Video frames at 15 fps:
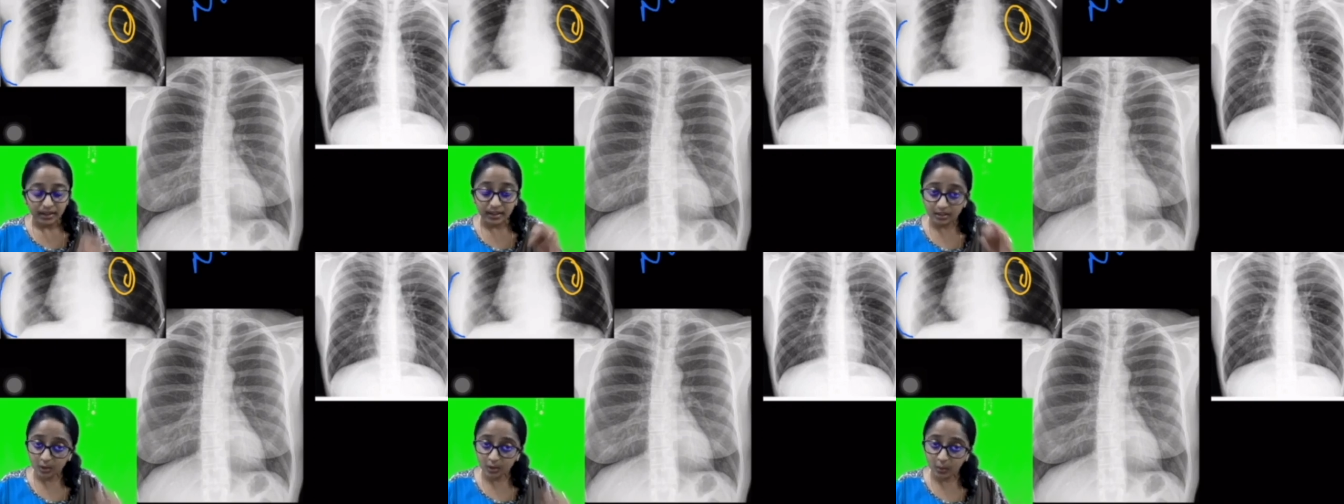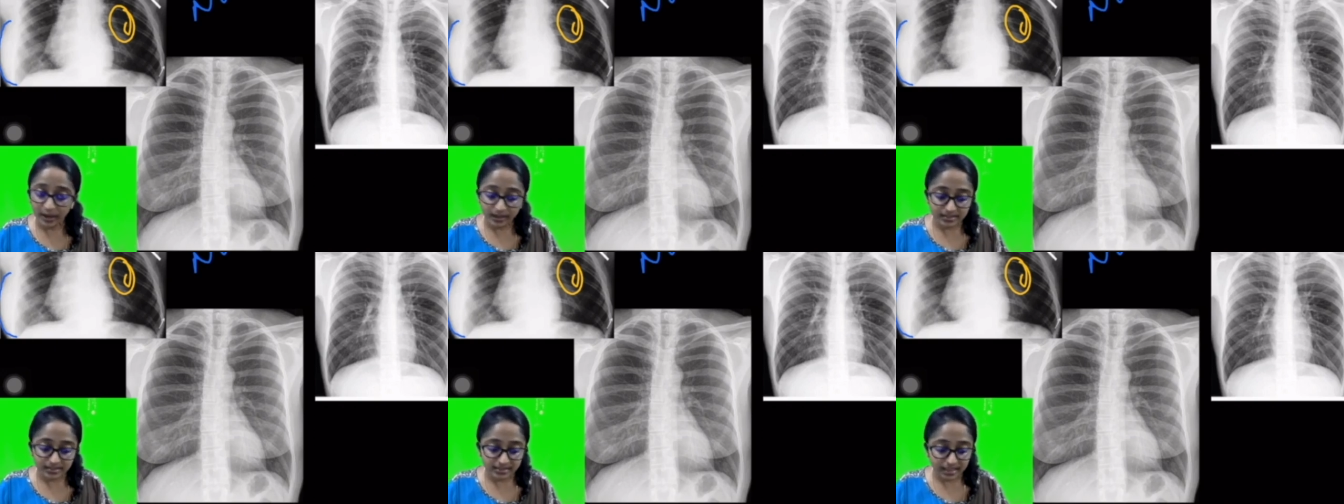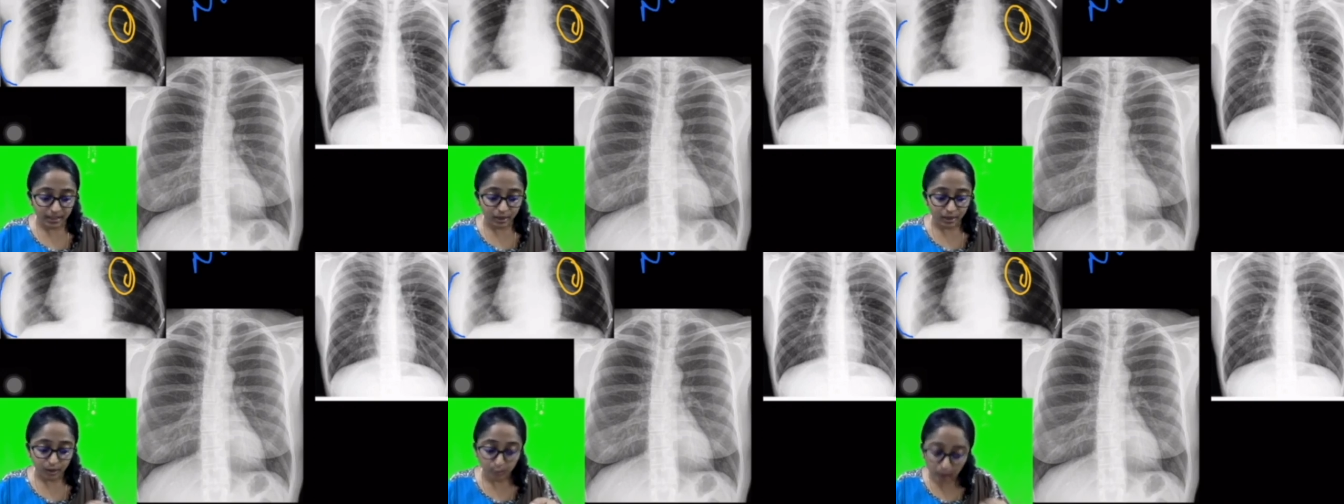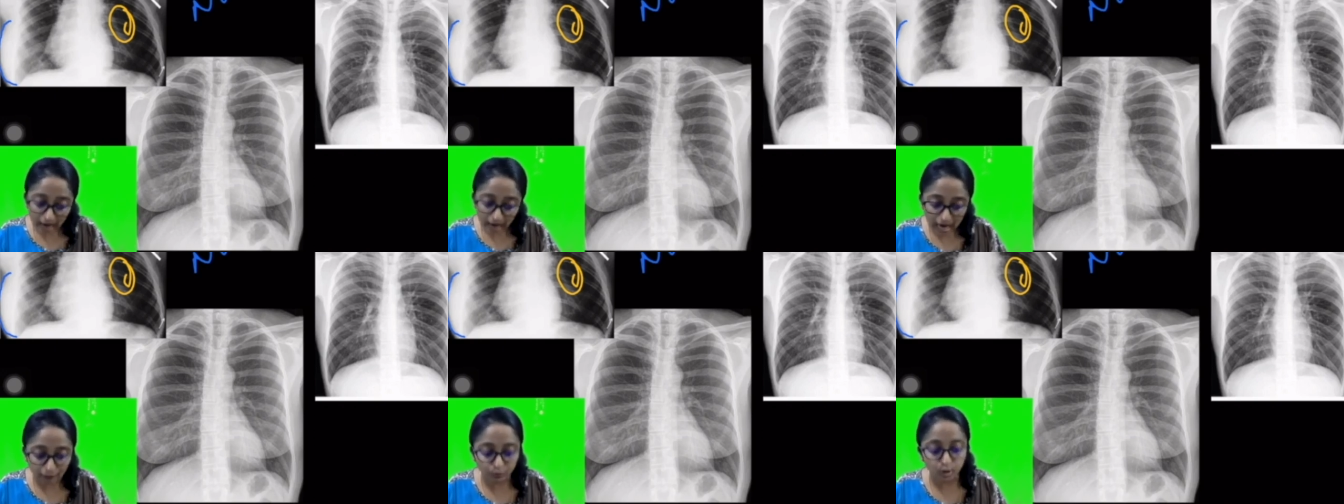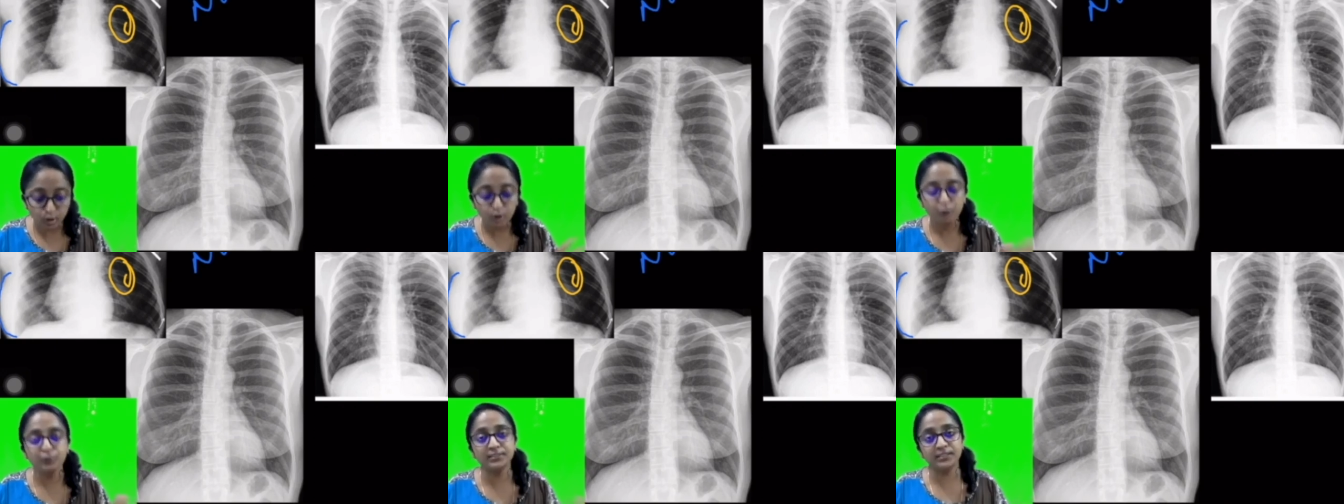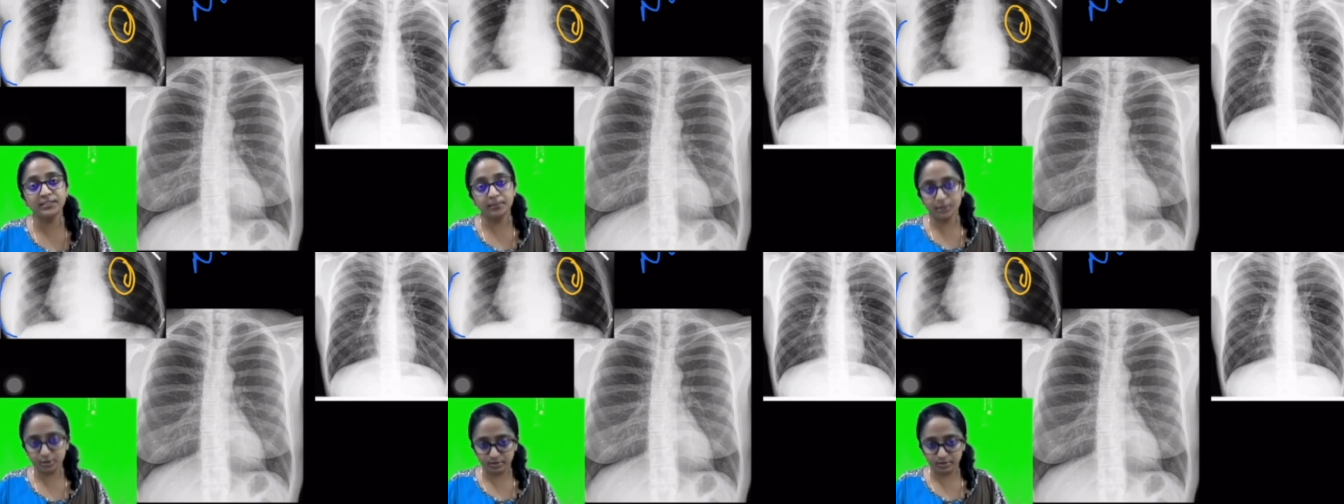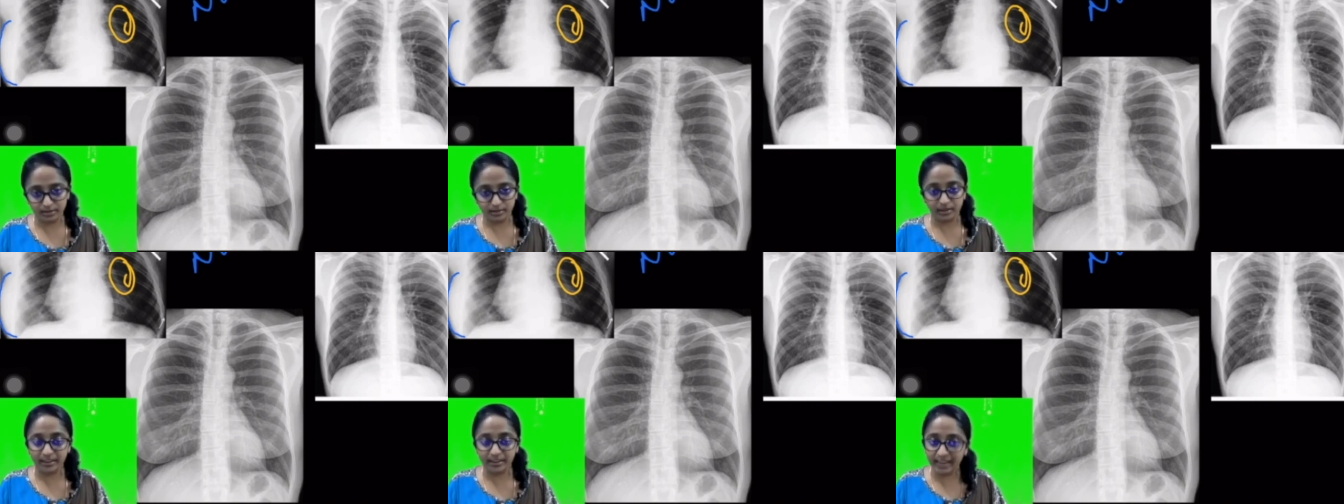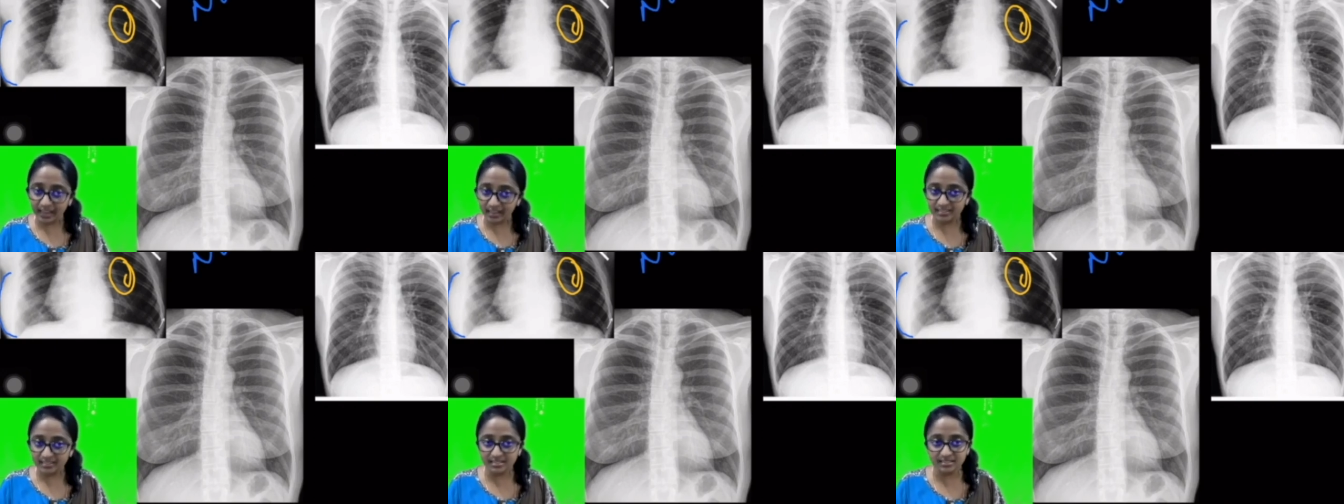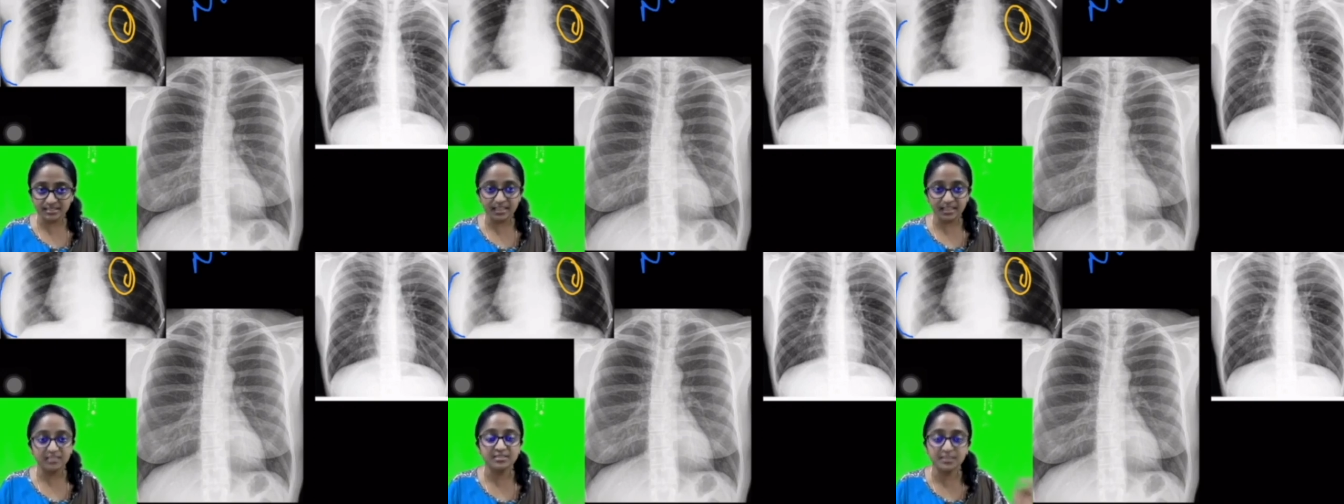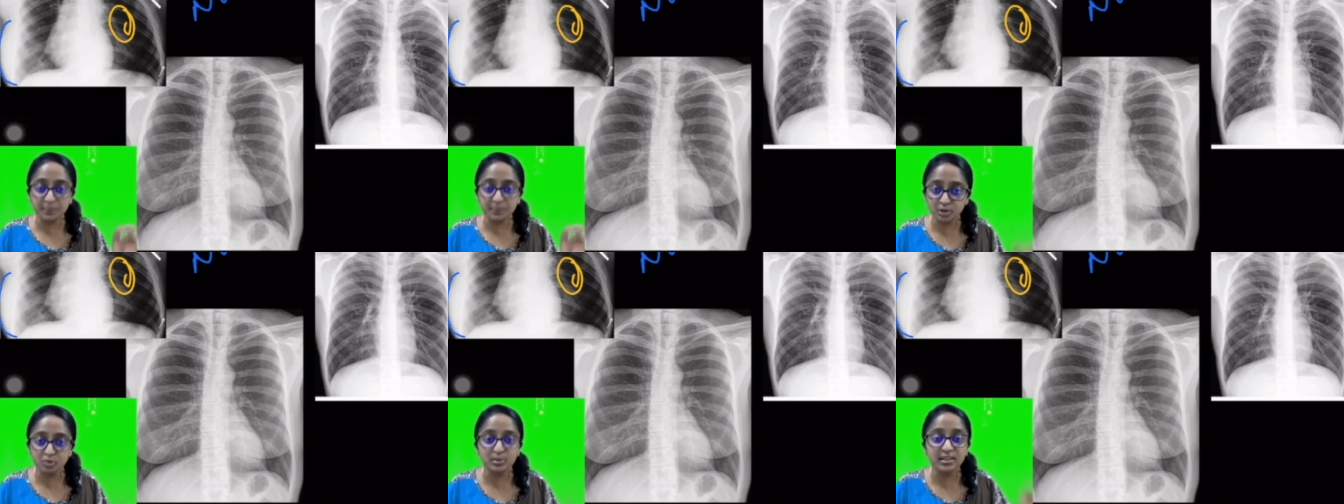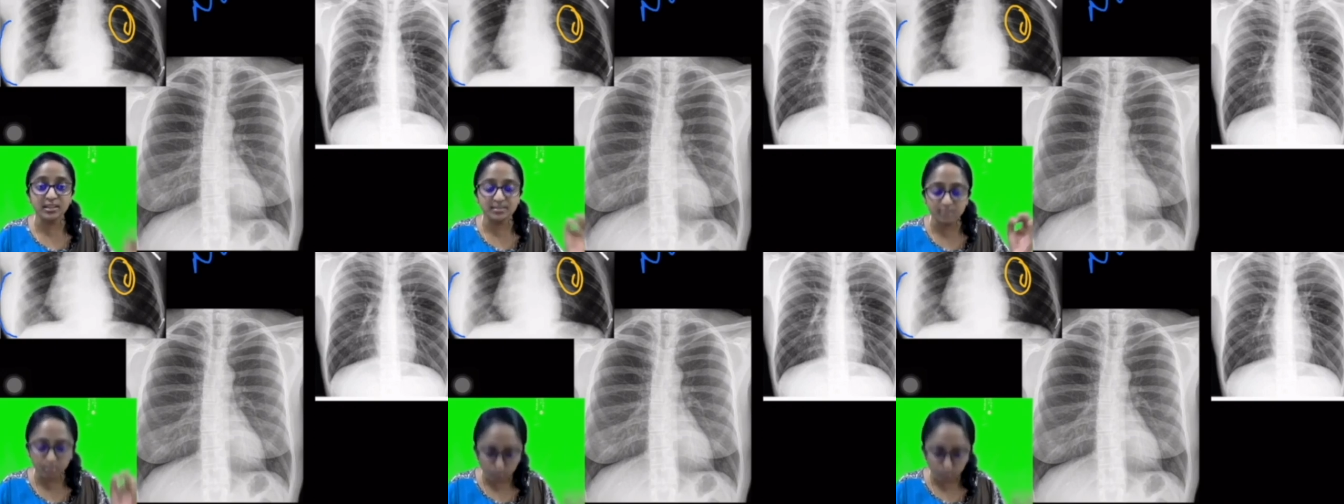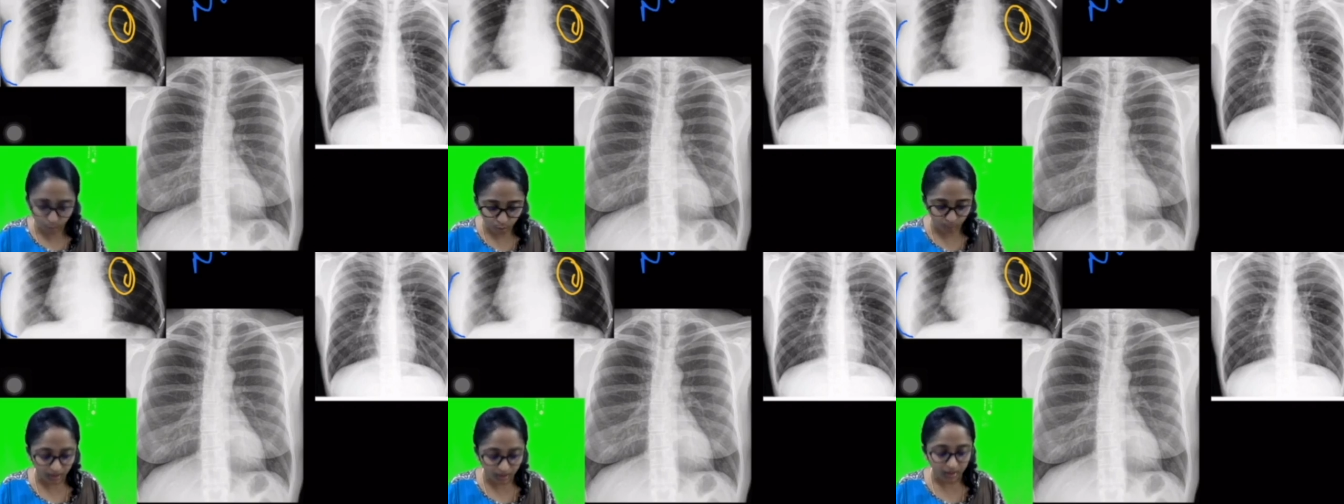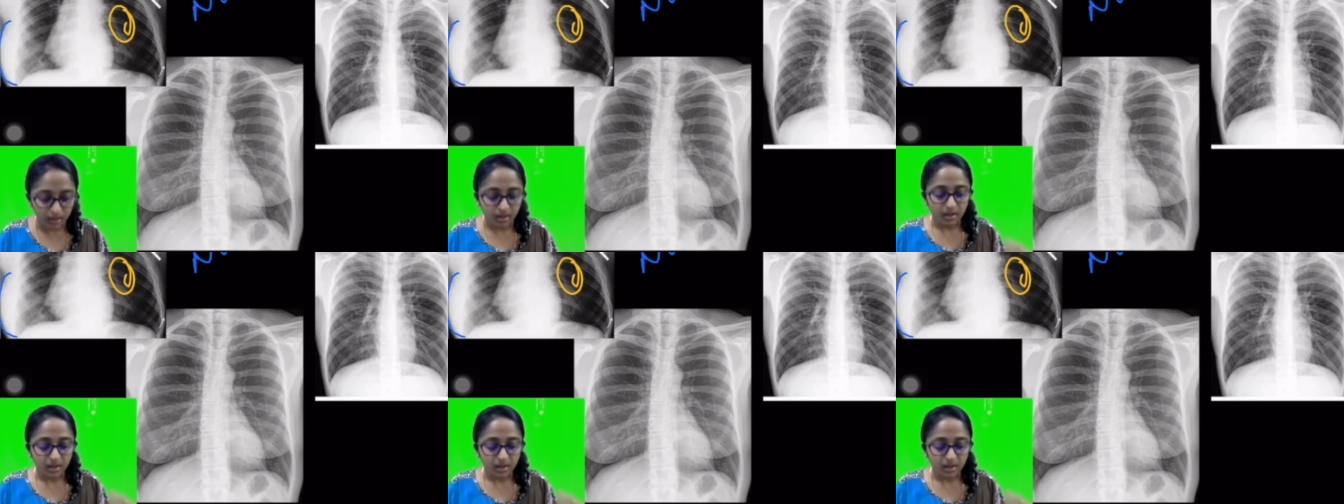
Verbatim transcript: Another way is that you have to look for symmetry. Again, as I said, symmetry is a rule.